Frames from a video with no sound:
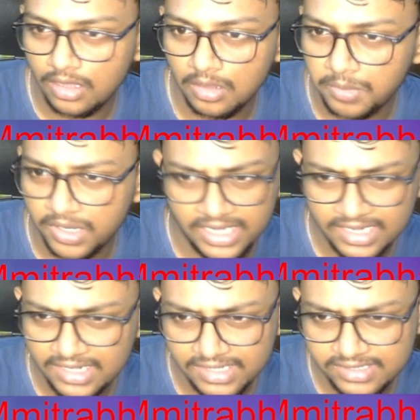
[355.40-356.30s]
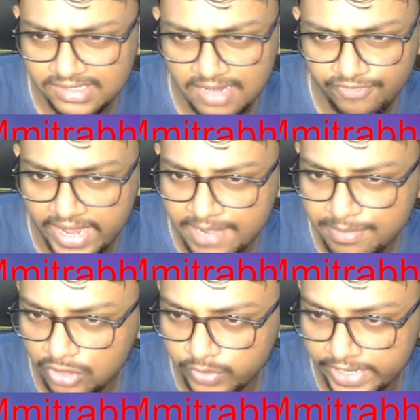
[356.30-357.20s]
But here it's still fine
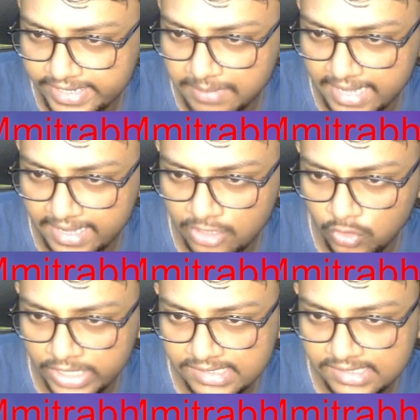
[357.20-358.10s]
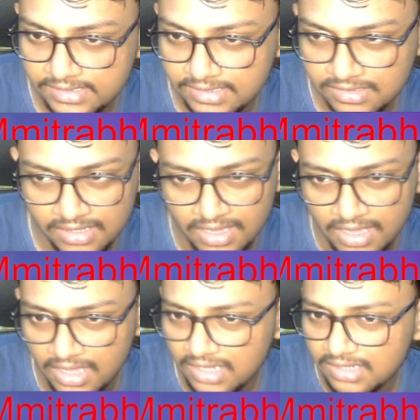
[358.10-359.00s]
because black can go knight c6.
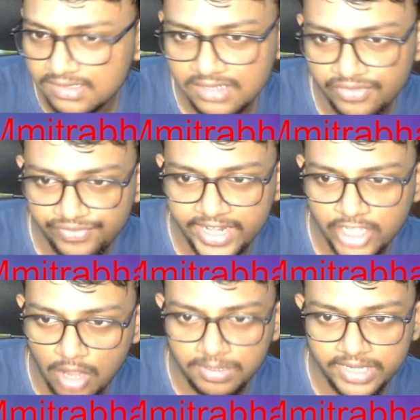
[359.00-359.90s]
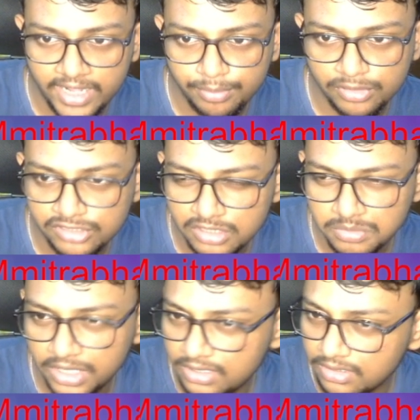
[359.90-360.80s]
This is a very complicated position,
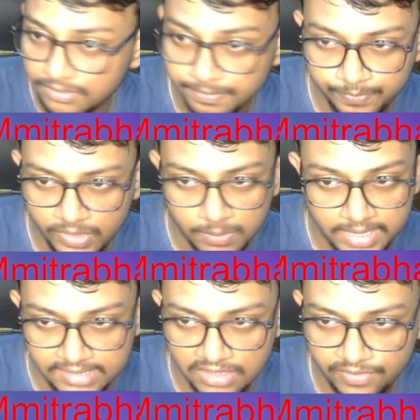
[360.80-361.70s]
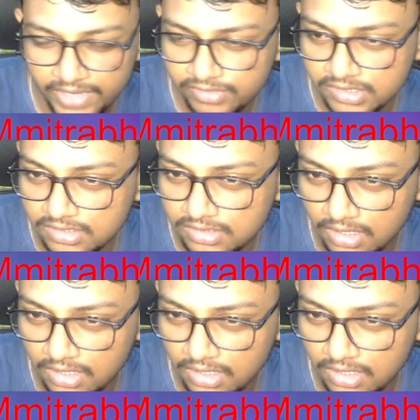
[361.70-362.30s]
but black survives this.